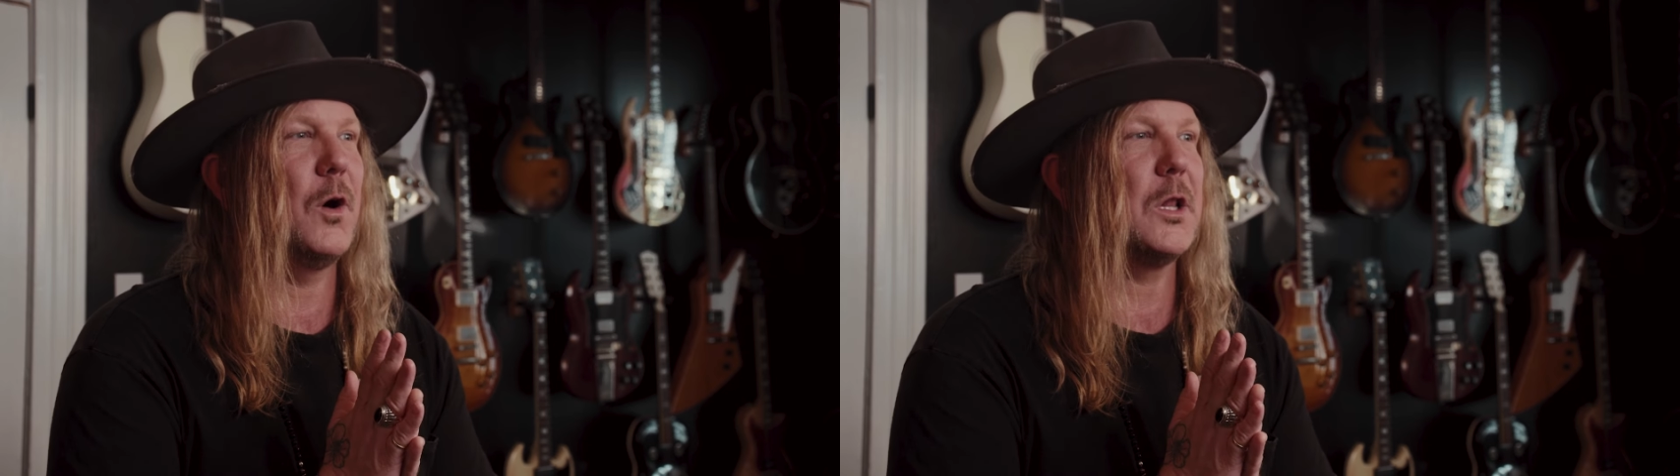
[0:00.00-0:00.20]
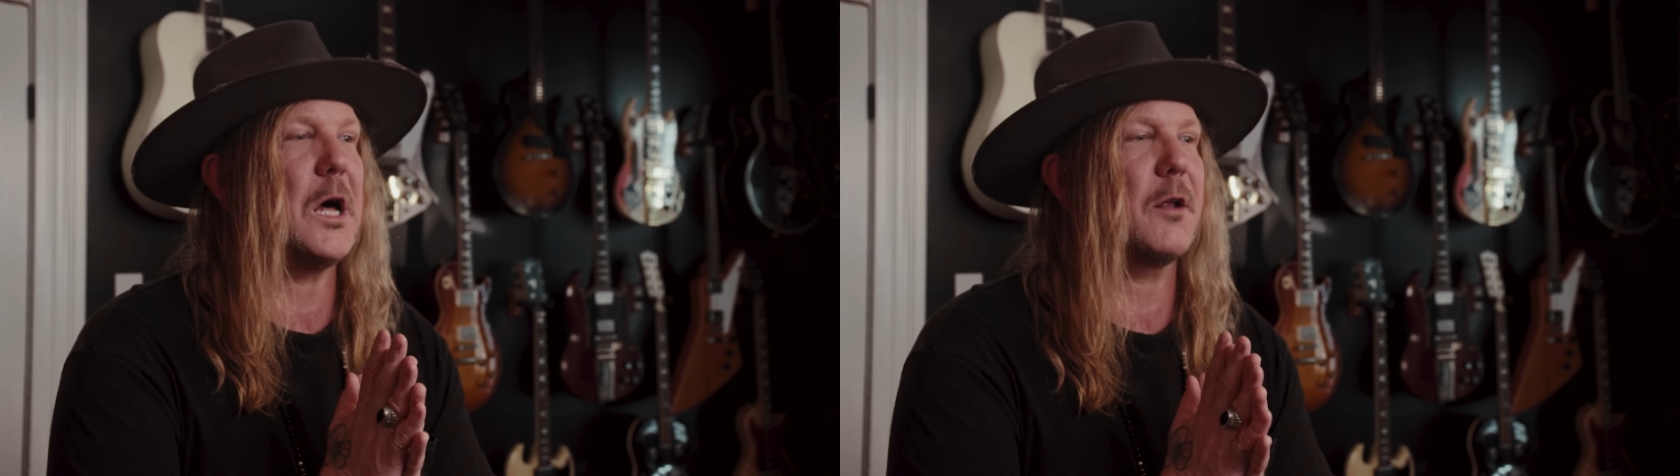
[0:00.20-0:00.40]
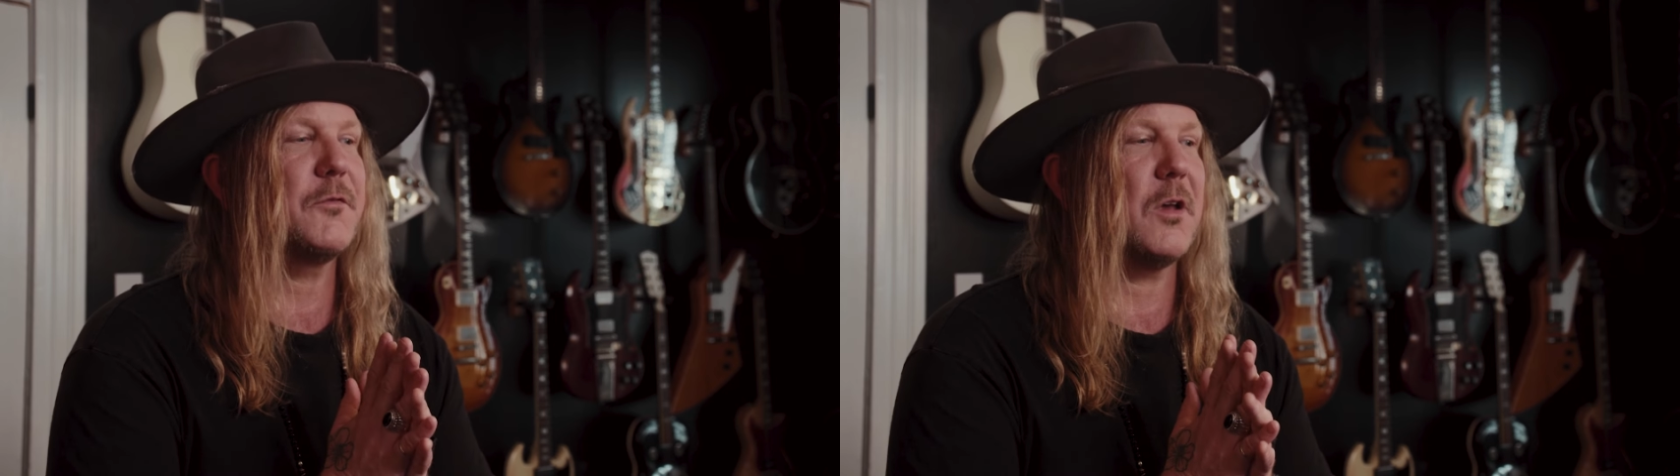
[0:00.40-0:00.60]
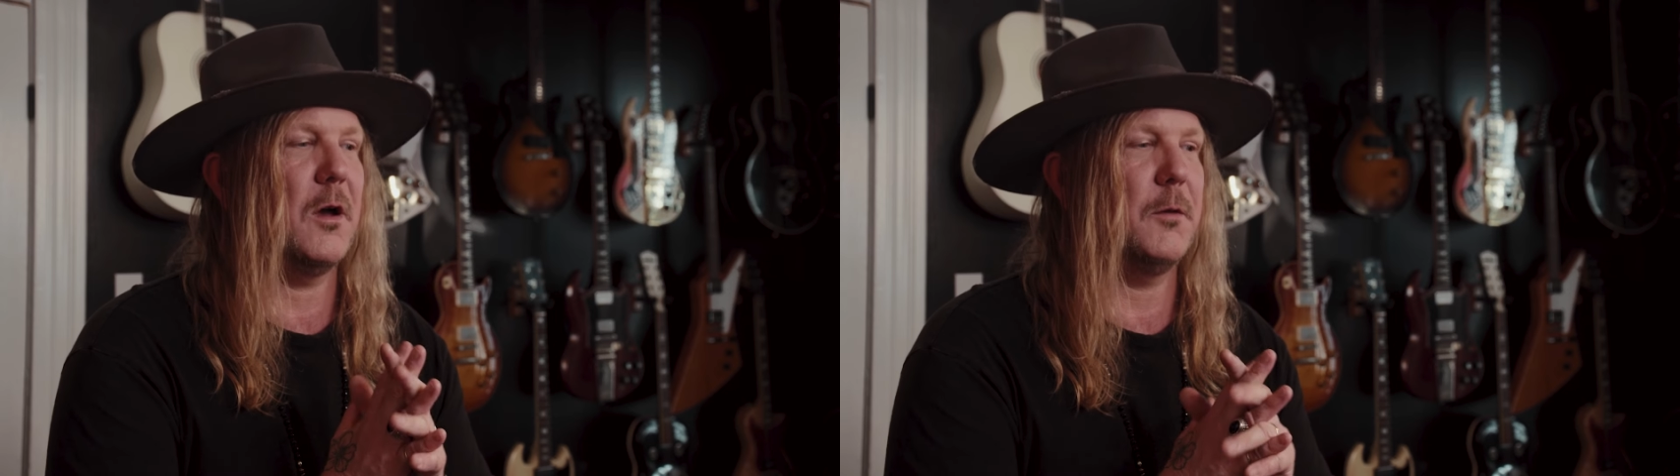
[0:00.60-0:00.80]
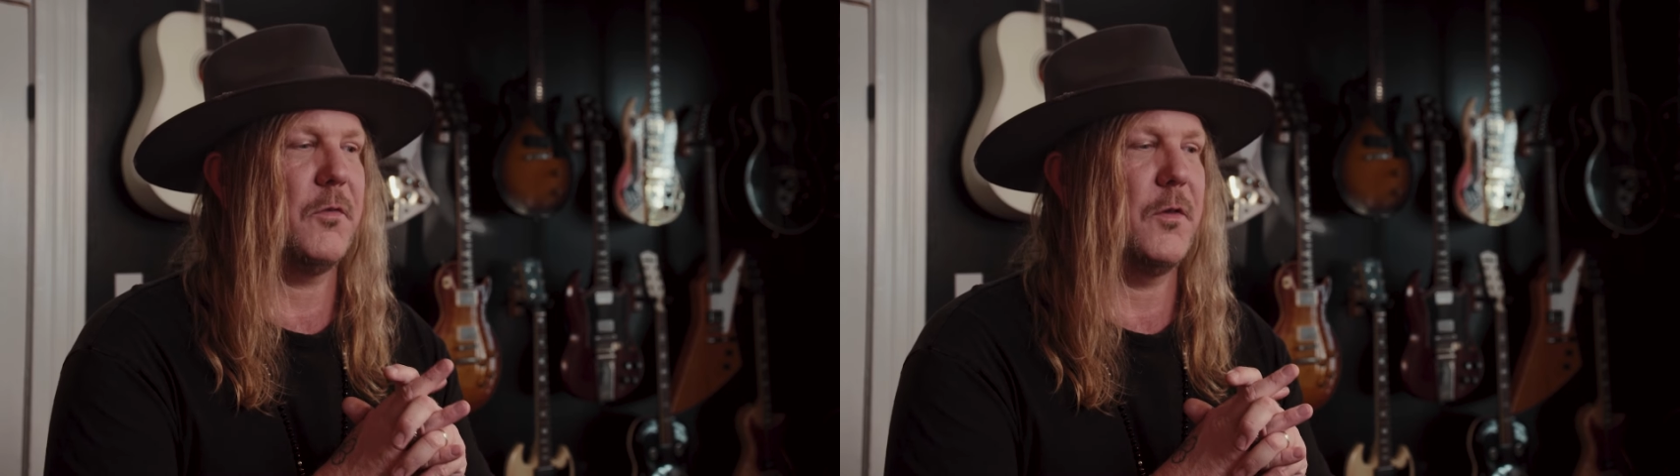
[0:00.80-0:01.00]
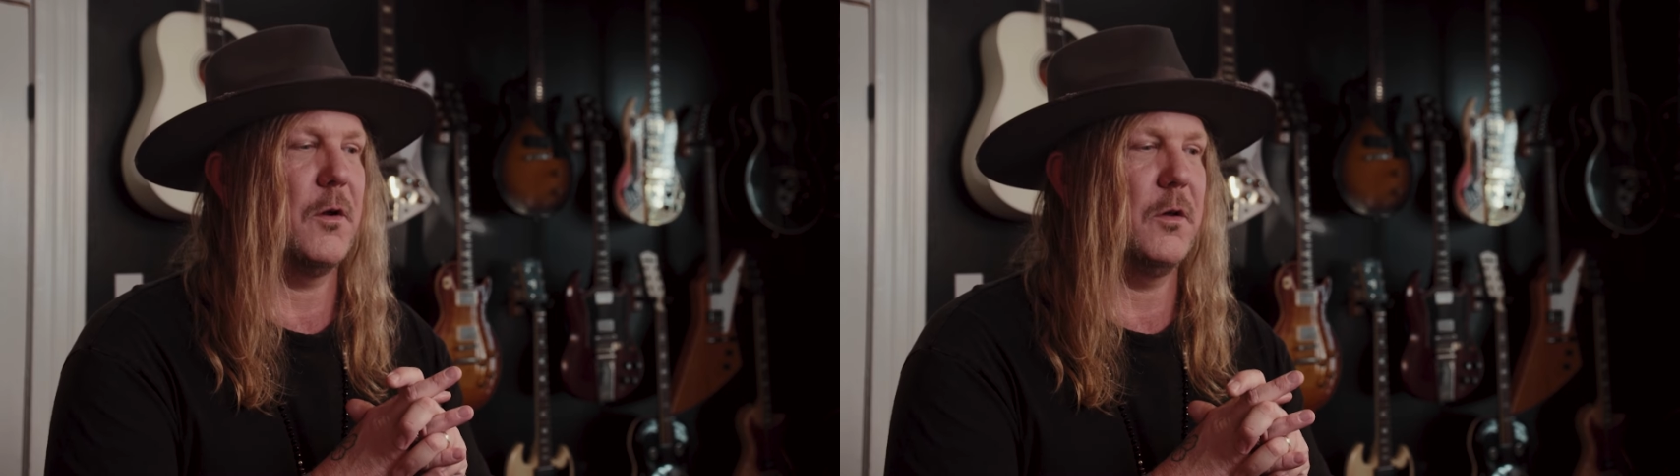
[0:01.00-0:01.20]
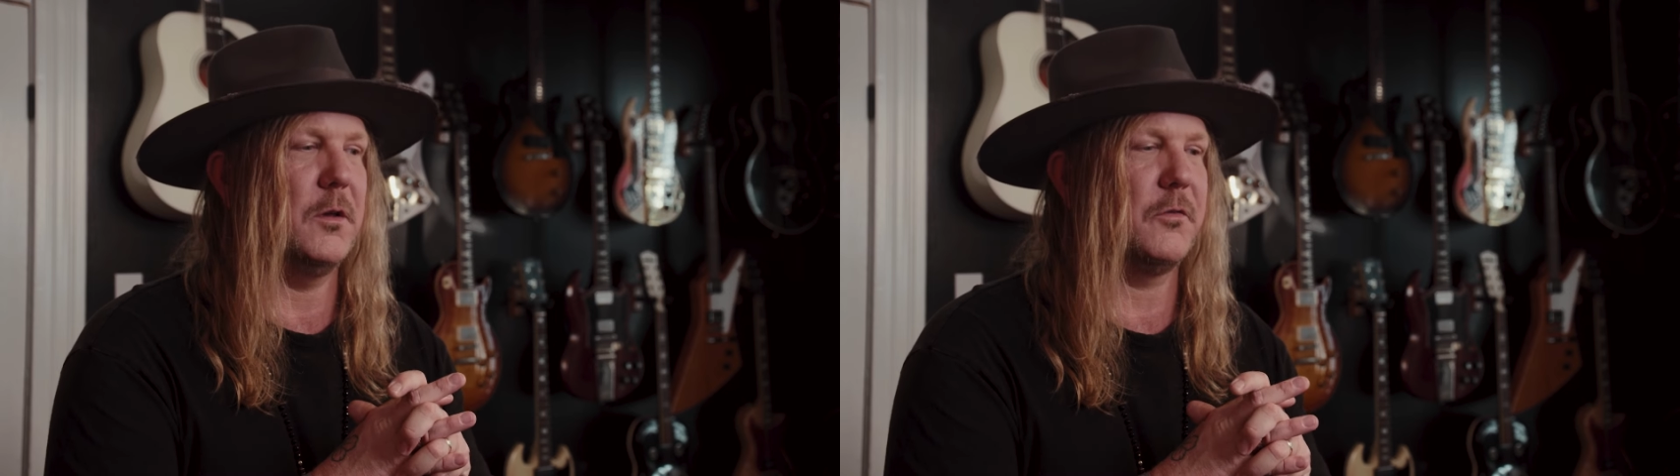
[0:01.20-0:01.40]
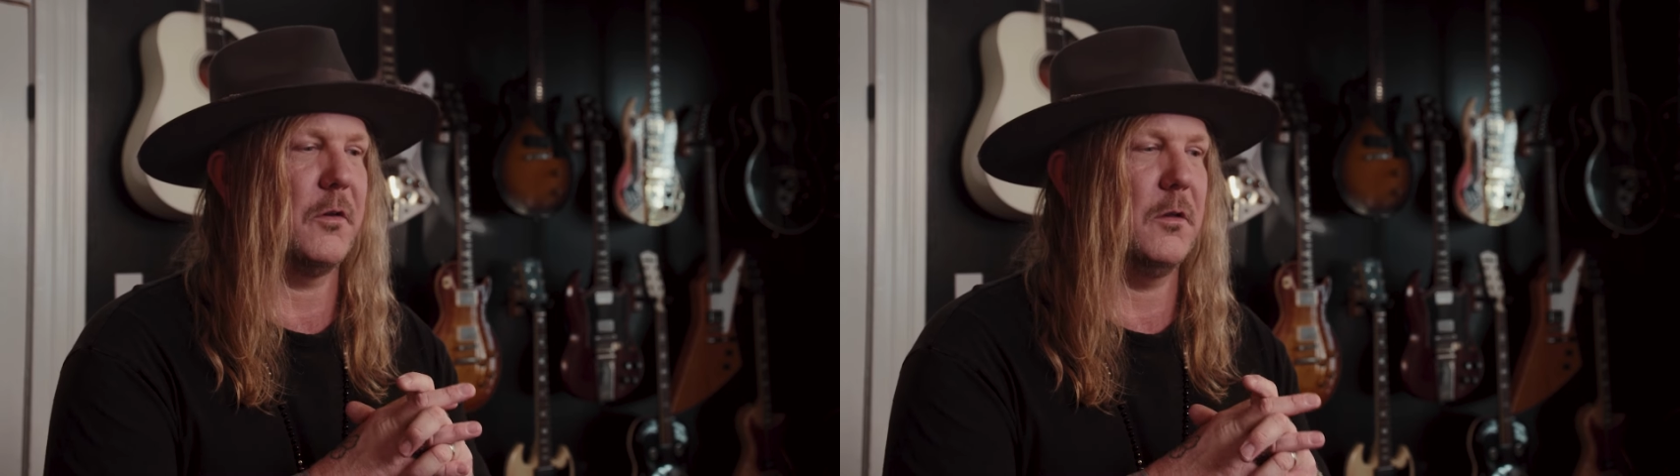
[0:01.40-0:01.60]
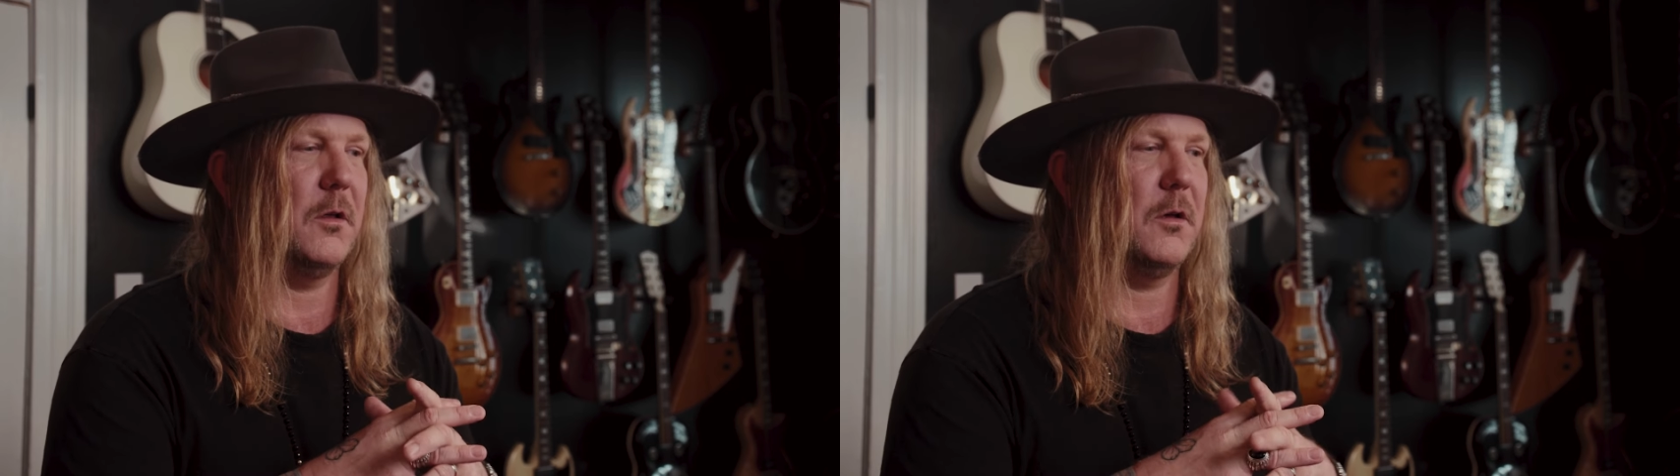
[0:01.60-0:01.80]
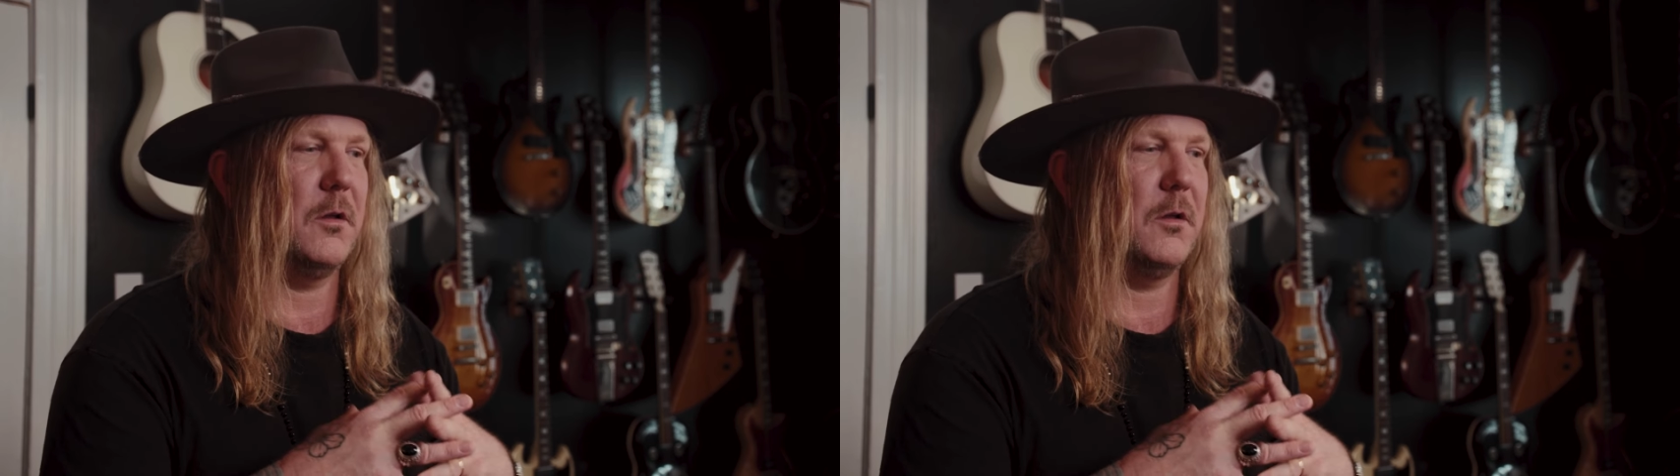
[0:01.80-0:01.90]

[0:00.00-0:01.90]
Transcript: a lot of times there is a,